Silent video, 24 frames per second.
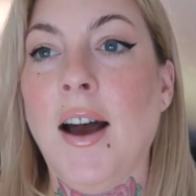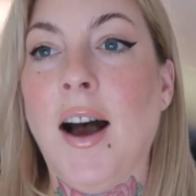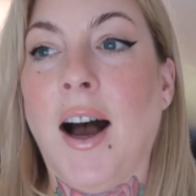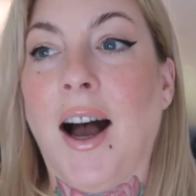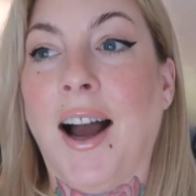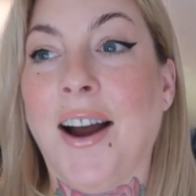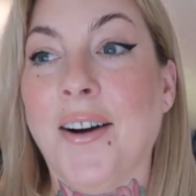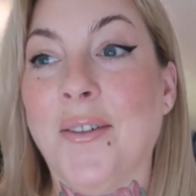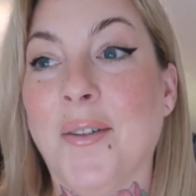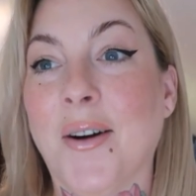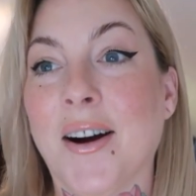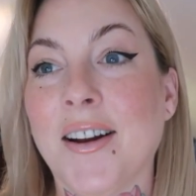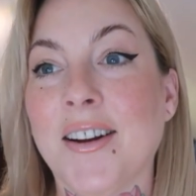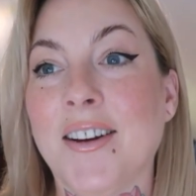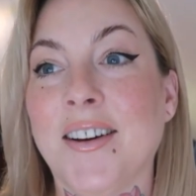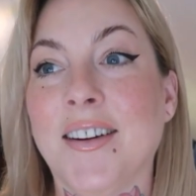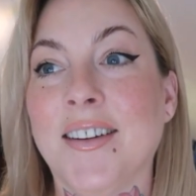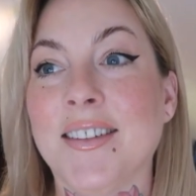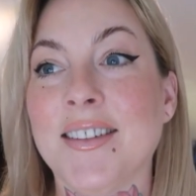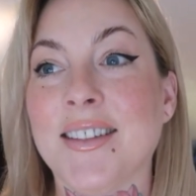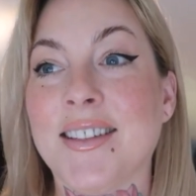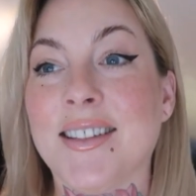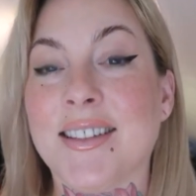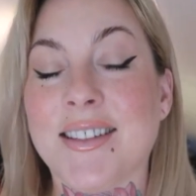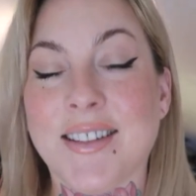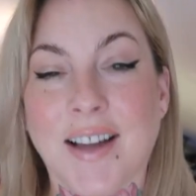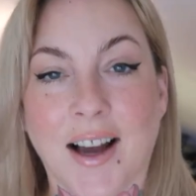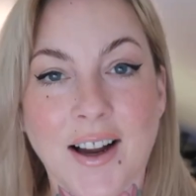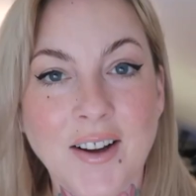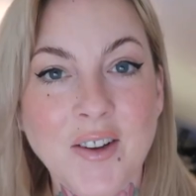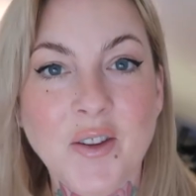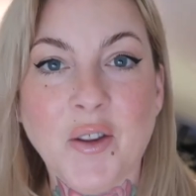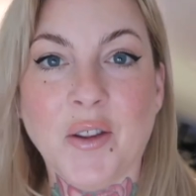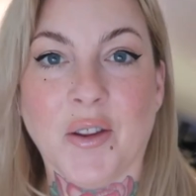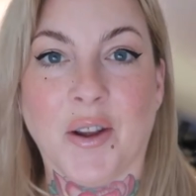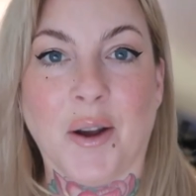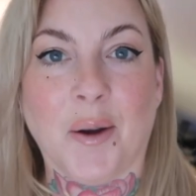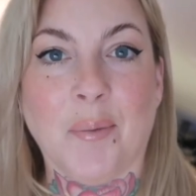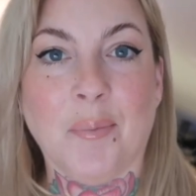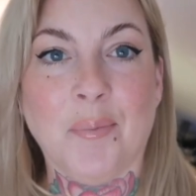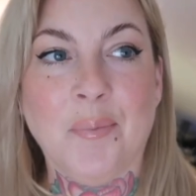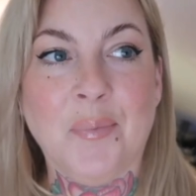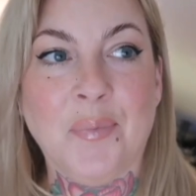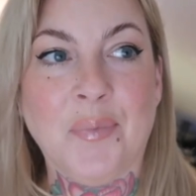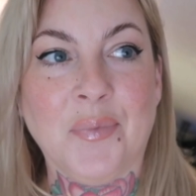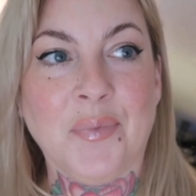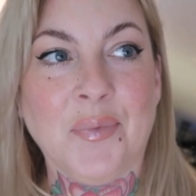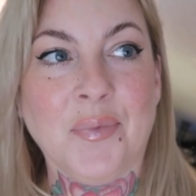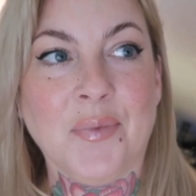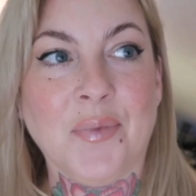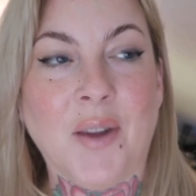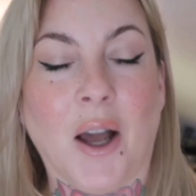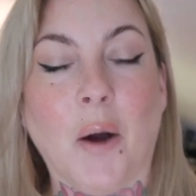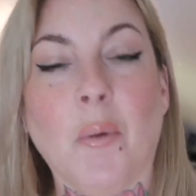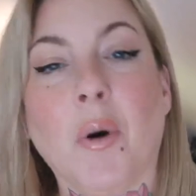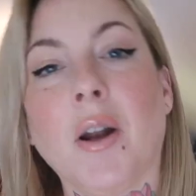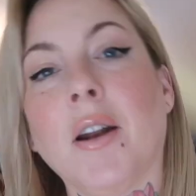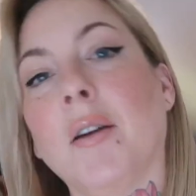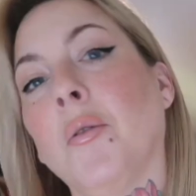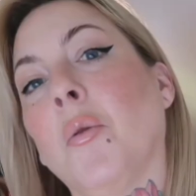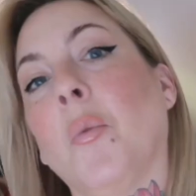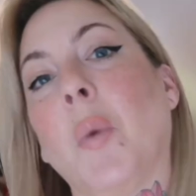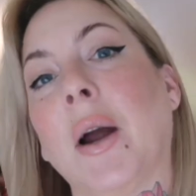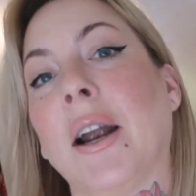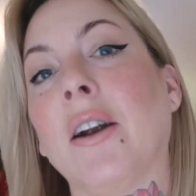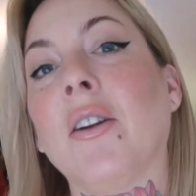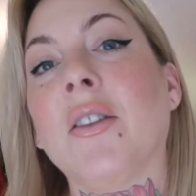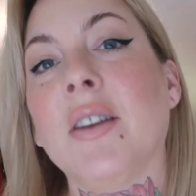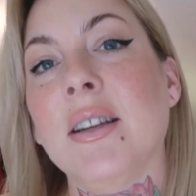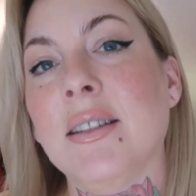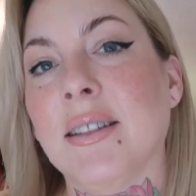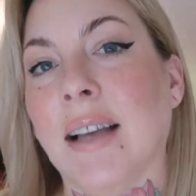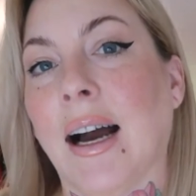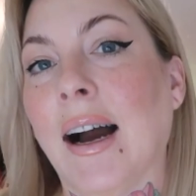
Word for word: I want to style them. I want to wear these